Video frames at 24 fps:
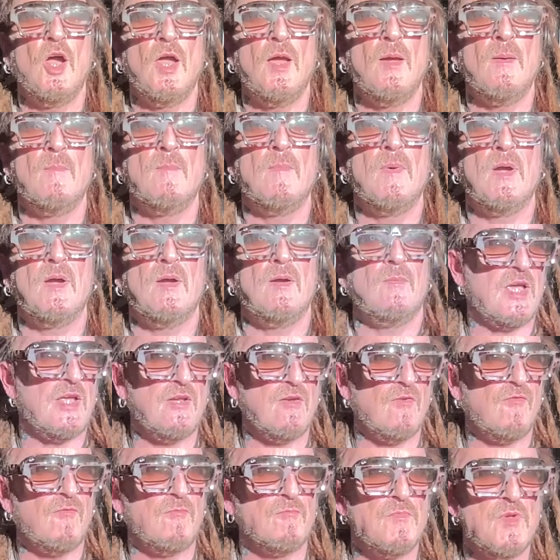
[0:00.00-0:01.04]

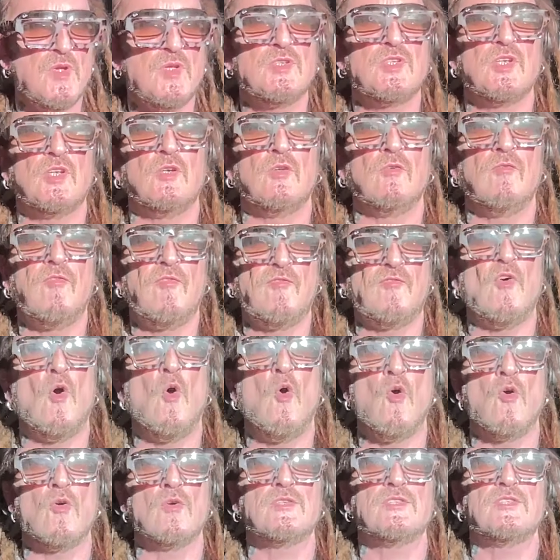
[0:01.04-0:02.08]
kind of musical
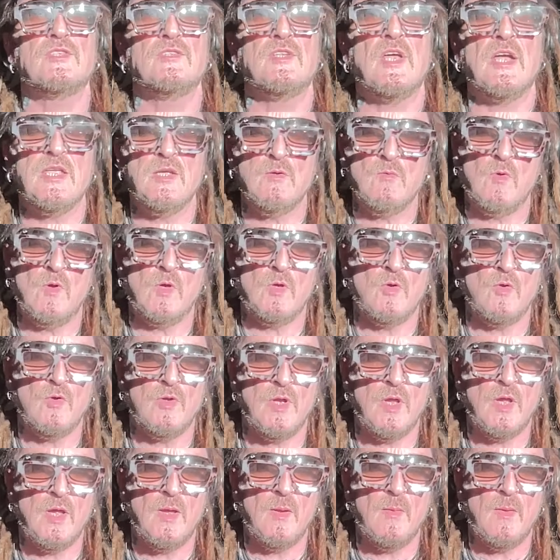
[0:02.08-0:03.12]
force that you are
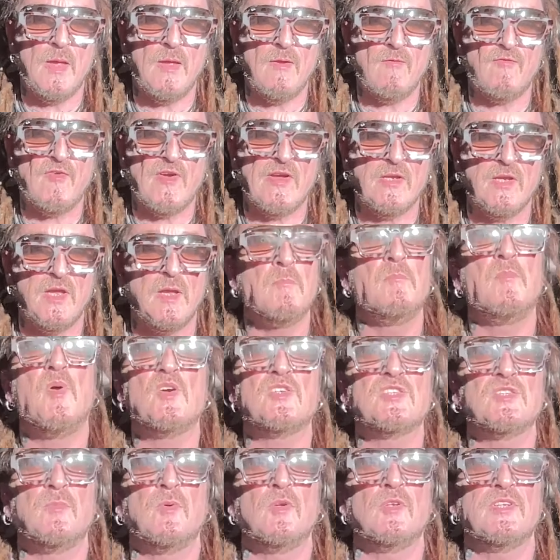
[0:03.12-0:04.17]
going to find it
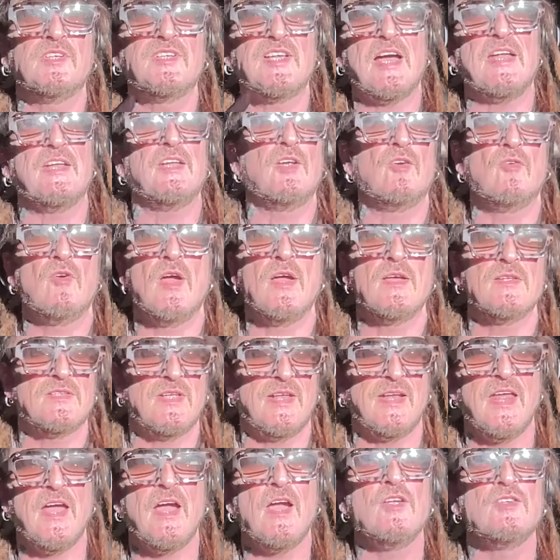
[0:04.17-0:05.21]
impossible to
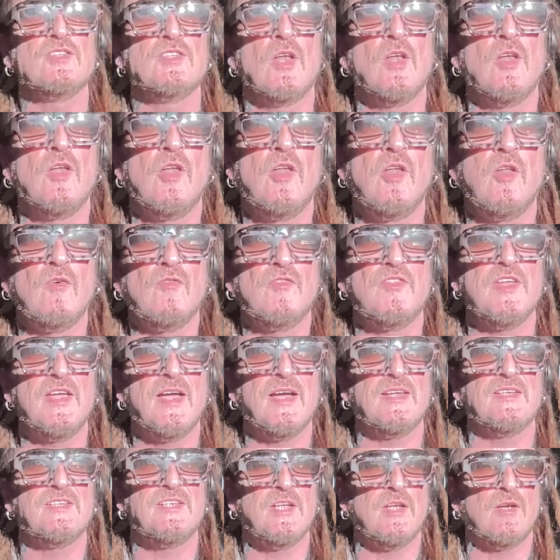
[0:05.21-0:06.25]
categorize. And I used to love
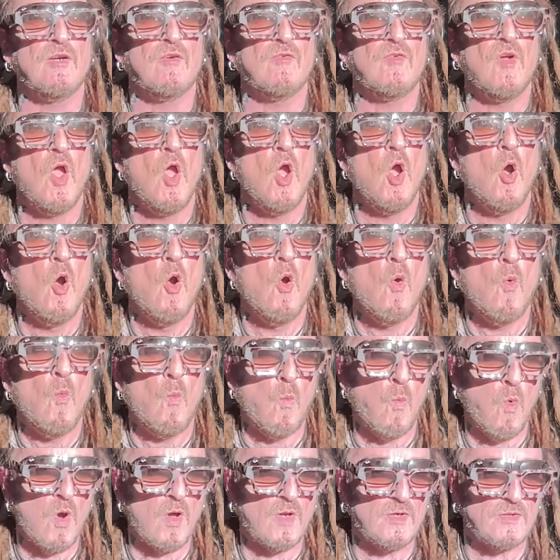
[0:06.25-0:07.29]
the idea of
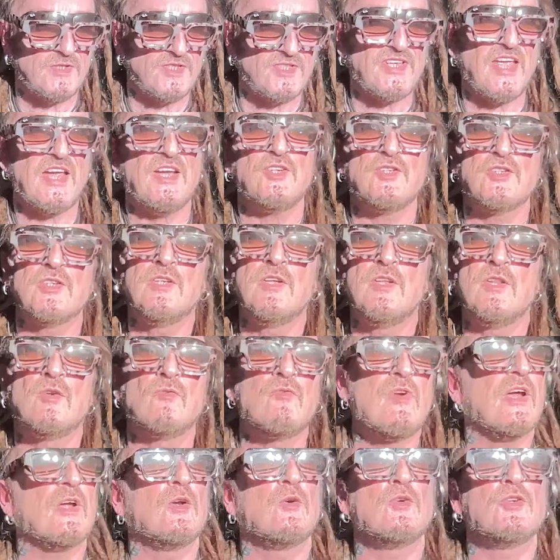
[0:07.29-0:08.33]
what section in
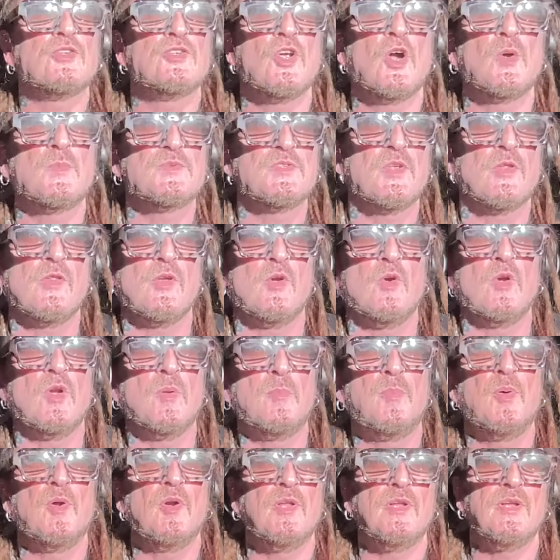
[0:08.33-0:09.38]
the record shops are they
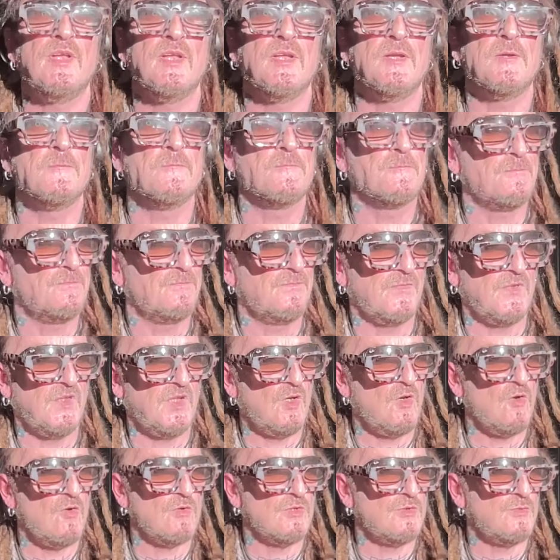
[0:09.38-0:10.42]
going to put it in.
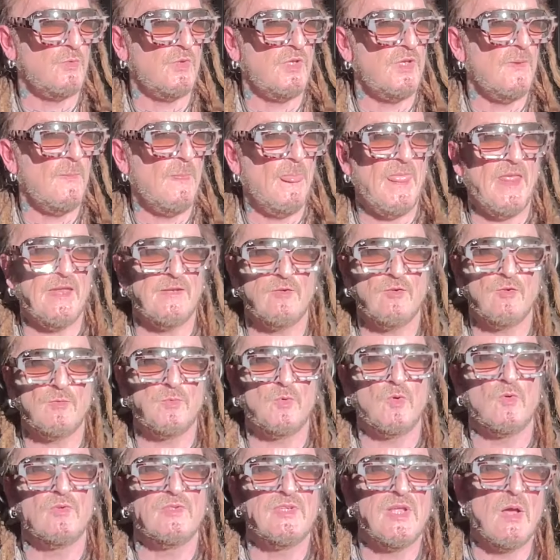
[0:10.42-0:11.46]
And of course, we ended
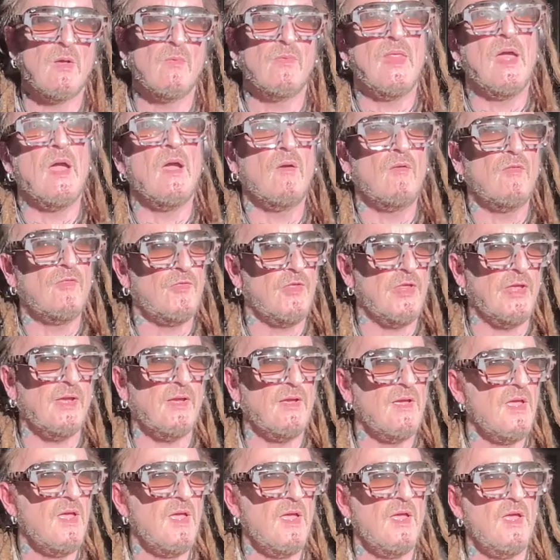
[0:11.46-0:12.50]
up going down that
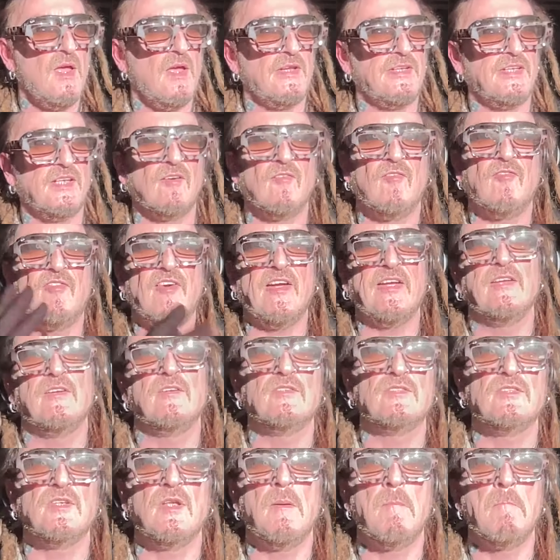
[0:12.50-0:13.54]
thing, and you can
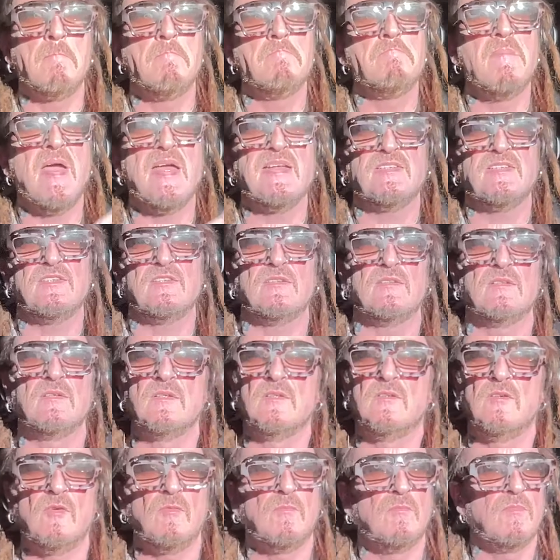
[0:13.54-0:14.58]
find us in metal
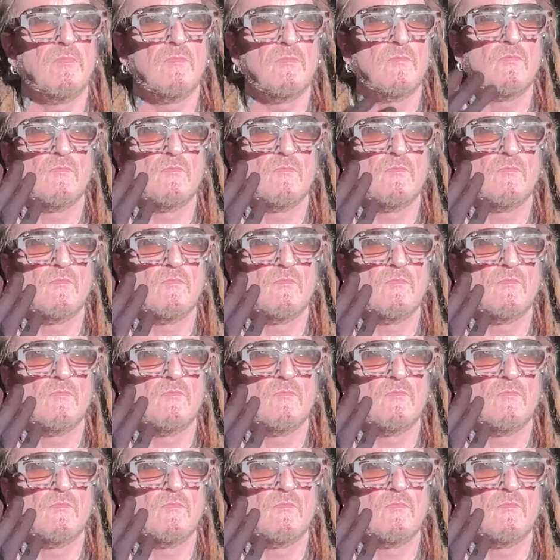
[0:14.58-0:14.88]
or